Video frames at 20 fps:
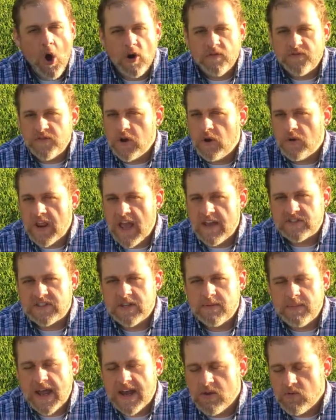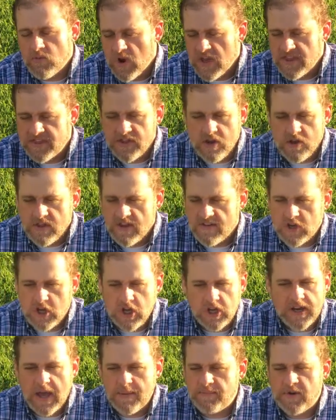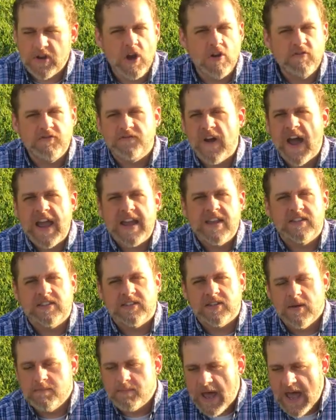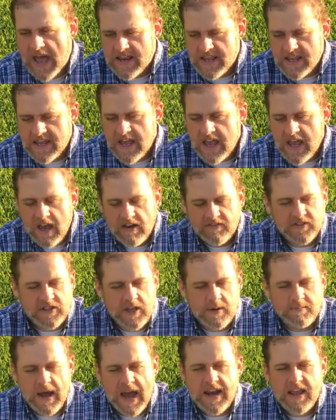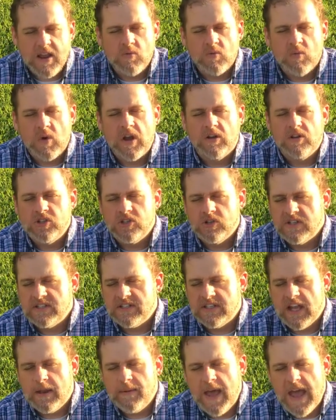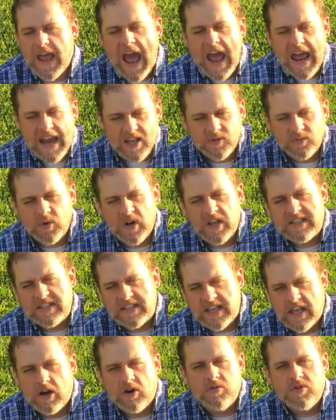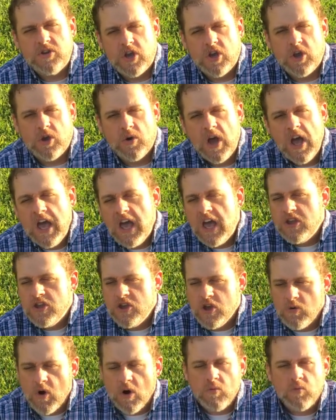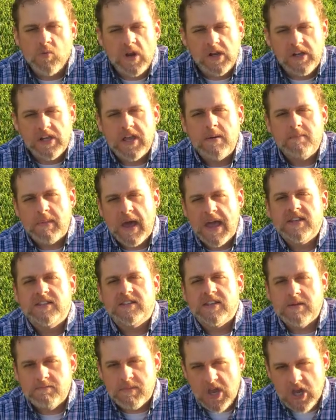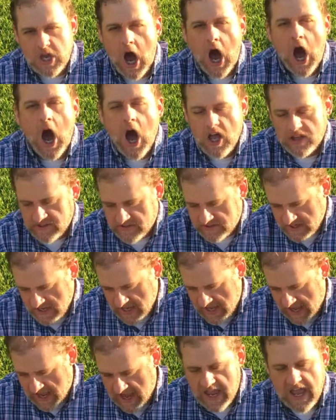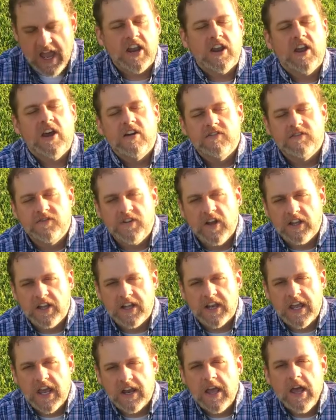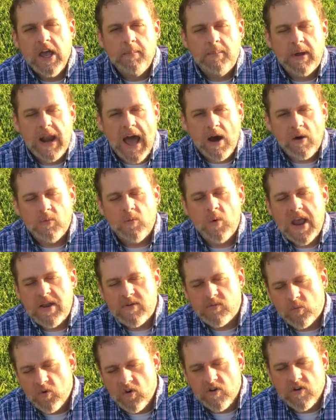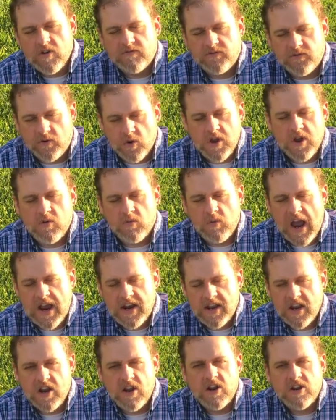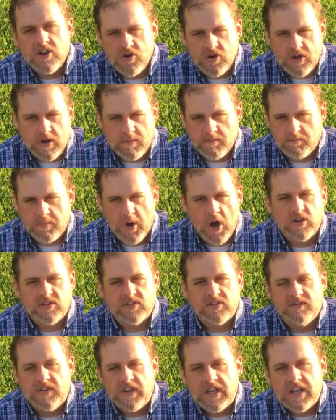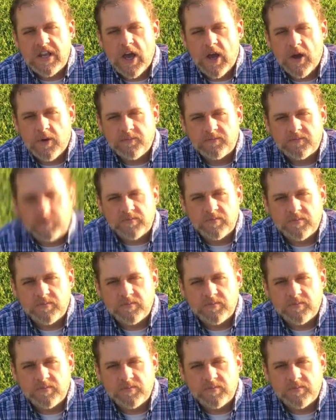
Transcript: Or if you don't have somebody with you, then get up and go find somebody, somebody around you and tell them, hey, I just want to tell you, you are really amazing because and fill it in. But I'll wait for you right here. You can pause the video.